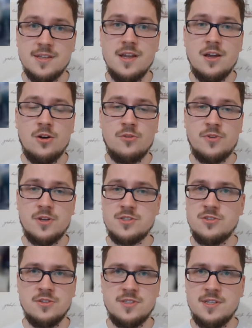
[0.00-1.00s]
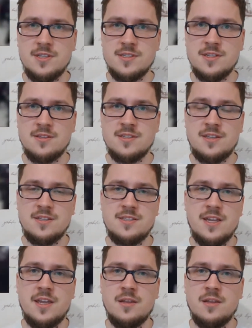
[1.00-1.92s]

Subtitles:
of Kherson citizens that is taking